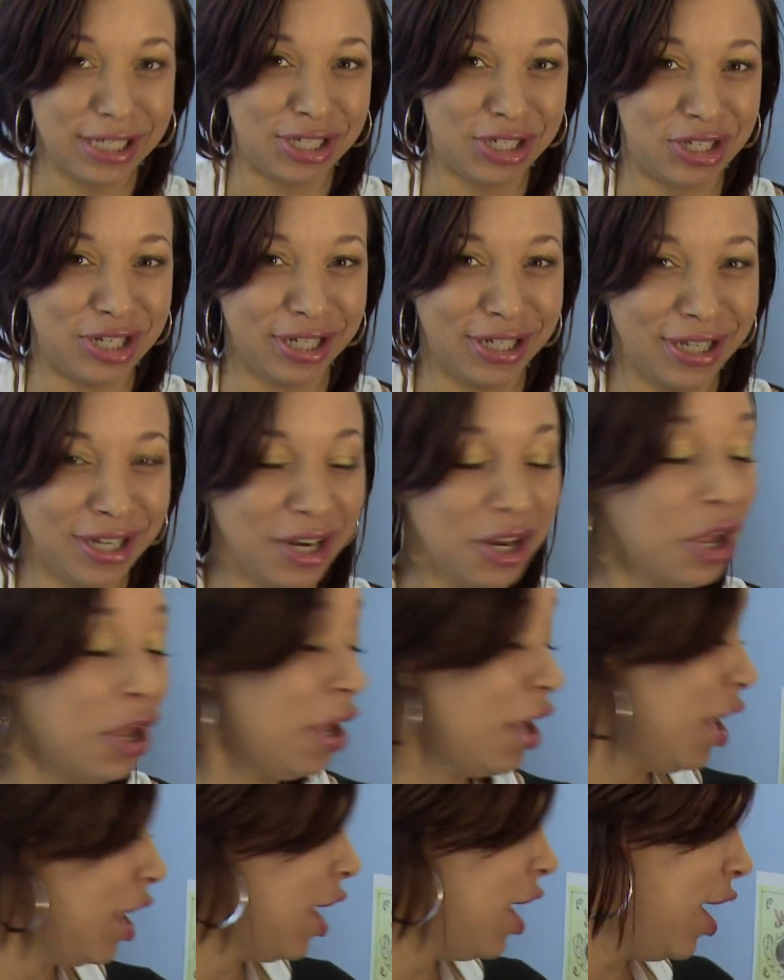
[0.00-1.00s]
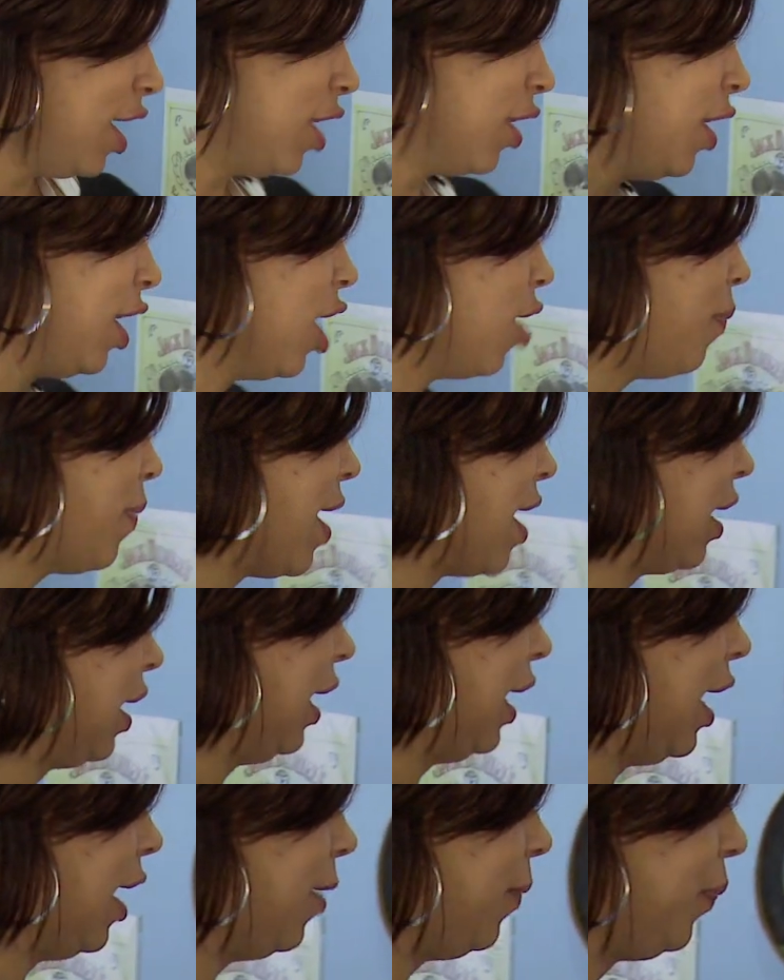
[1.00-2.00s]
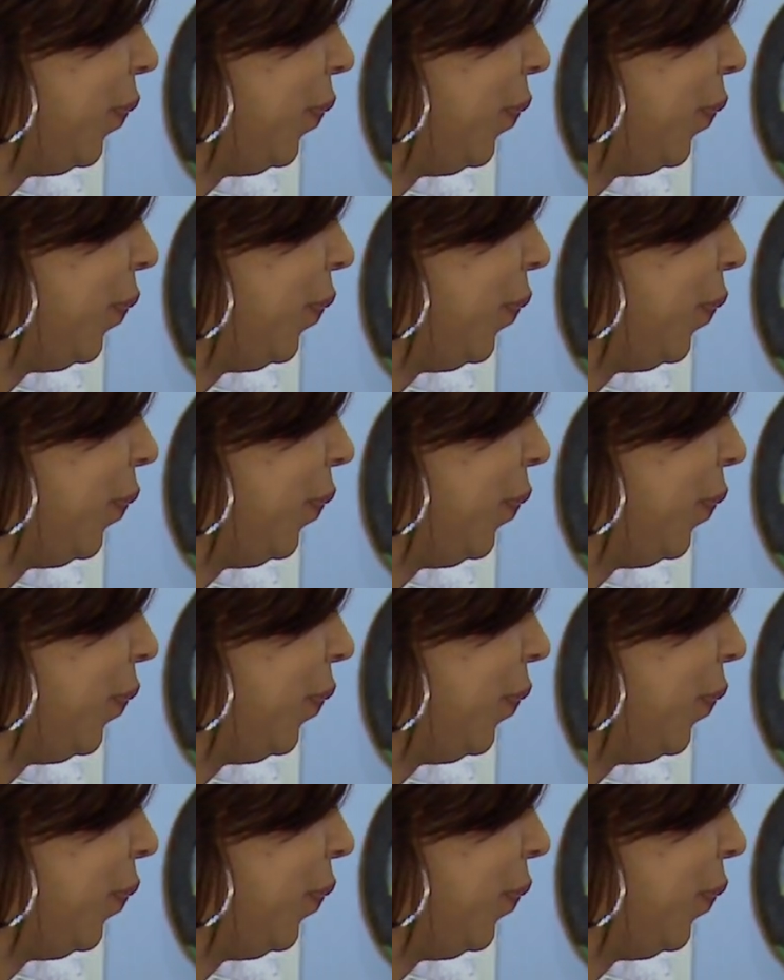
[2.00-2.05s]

done, it'll help out a lot.